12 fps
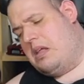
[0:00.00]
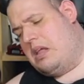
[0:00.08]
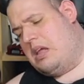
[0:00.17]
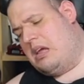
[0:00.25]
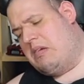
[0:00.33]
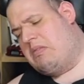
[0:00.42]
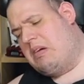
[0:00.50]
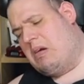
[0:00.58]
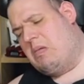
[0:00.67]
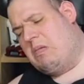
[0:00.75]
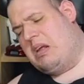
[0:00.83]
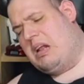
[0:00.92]
I've
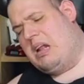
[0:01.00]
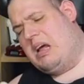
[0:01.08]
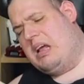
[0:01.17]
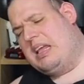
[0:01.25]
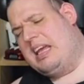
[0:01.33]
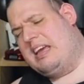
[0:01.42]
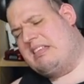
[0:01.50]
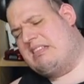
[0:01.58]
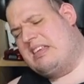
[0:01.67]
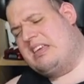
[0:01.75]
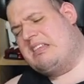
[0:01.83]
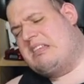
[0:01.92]
told it like this,
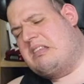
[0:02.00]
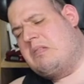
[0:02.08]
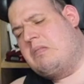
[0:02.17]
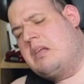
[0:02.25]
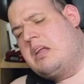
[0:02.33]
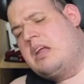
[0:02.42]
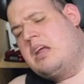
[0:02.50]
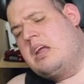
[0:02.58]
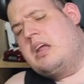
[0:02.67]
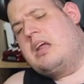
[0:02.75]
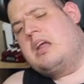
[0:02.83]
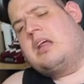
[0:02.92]
is
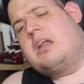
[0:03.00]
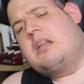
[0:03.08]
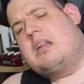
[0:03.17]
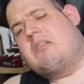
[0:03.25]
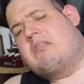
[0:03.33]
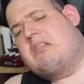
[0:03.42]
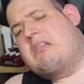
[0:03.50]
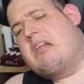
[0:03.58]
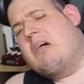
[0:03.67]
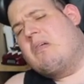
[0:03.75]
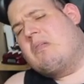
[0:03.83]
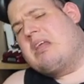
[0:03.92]
there's this
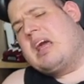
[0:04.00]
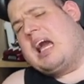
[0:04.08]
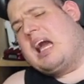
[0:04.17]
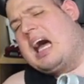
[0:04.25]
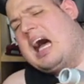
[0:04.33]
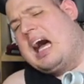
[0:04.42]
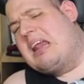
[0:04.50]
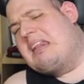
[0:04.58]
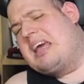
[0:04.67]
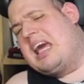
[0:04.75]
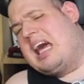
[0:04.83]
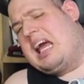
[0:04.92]
little thing at
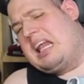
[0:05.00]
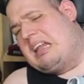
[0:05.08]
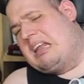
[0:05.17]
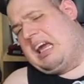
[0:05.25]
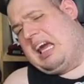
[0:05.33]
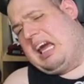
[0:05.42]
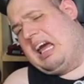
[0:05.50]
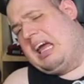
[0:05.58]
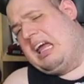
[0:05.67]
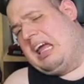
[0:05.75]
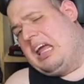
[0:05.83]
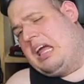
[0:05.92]
the end
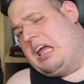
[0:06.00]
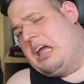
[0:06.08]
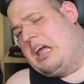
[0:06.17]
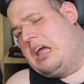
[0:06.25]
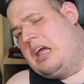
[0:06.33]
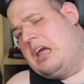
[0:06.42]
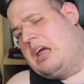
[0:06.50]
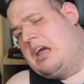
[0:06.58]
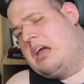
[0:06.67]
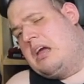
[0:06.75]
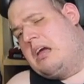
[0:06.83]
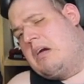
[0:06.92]
here
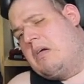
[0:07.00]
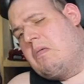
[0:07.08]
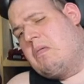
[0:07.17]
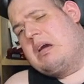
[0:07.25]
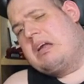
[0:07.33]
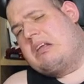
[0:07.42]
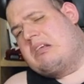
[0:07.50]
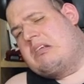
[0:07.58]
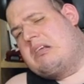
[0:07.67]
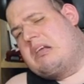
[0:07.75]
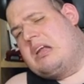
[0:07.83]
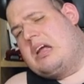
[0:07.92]

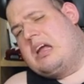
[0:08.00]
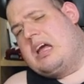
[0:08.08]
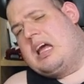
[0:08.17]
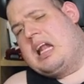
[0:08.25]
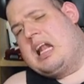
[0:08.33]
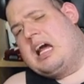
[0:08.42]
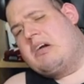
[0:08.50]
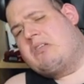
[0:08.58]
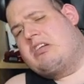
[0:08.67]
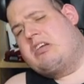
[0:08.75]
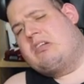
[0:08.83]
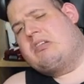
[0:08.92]
which
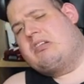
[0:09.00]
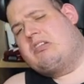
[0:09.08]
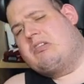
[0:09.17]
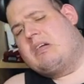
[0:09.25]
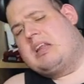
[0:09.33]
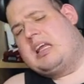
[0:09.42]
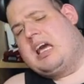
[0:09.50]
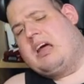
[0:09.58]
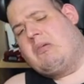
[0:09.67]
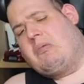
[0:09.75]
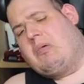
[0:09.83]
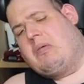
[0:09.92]
allows you to join the
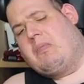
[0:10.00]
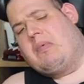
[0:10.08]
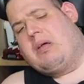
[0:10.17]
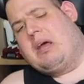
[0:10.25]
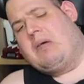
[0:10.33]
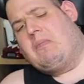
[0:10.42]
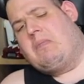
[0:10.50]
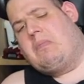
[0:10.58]
other one with it.